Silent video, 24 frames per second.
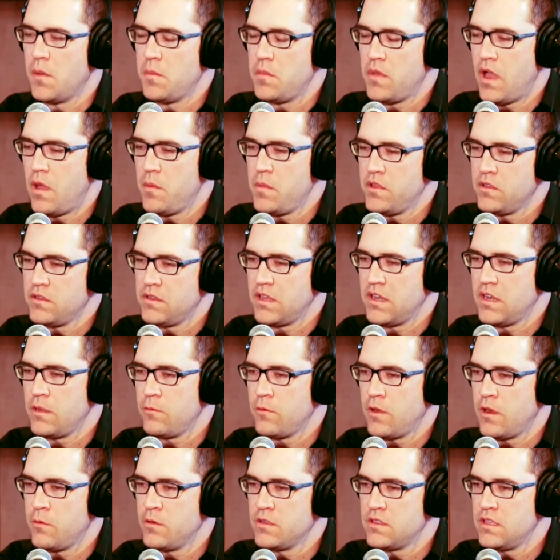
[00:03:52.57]
I'll build
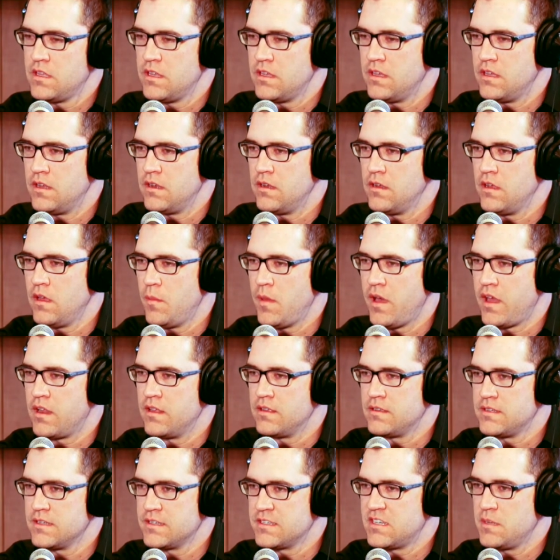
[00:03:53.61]
anywhere within about a
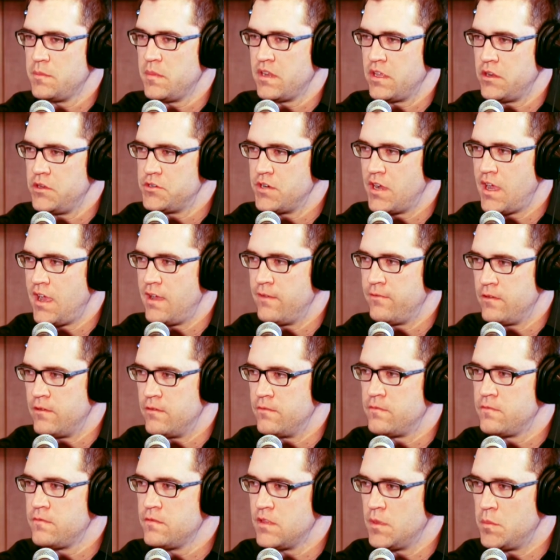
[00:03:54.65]
60-minute drive
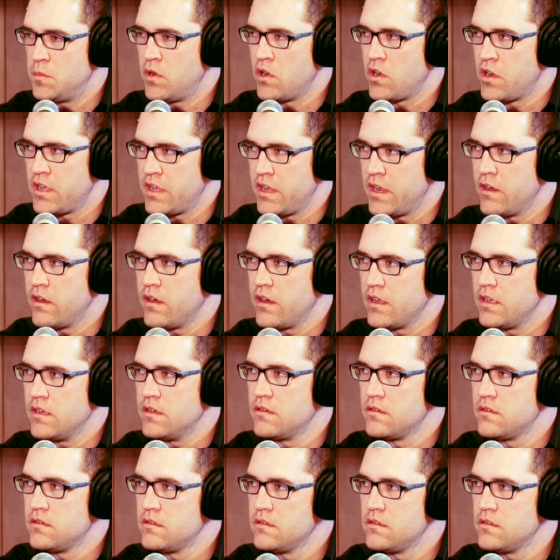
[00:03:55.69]
of the Boerne area.
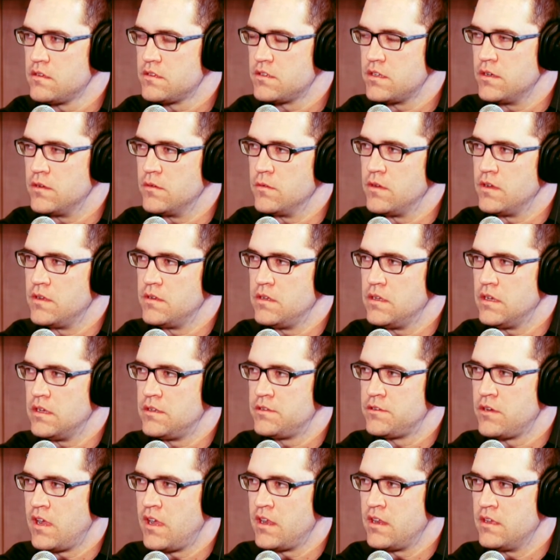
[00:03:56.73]
So I
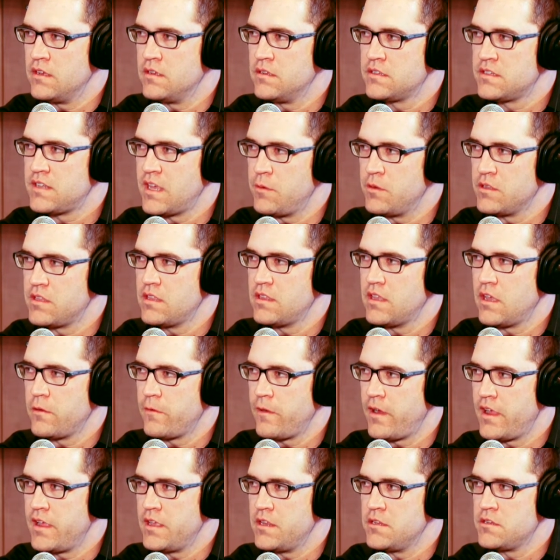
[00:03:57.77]
try to stay within that
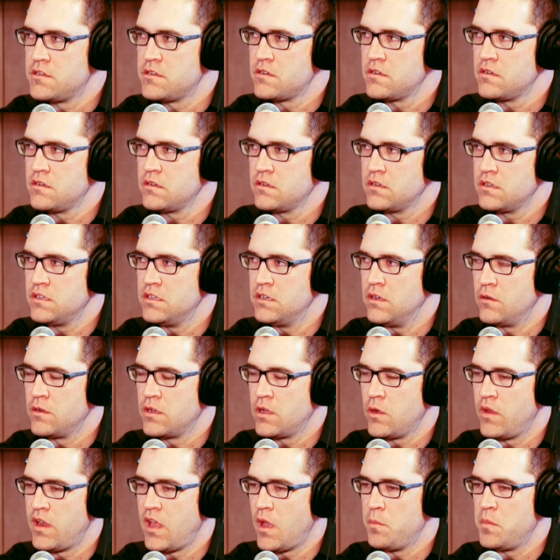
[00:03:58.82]
range.
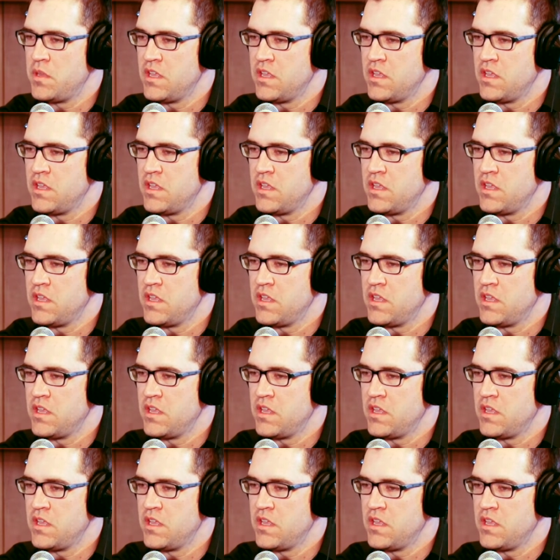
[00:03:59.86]
Going out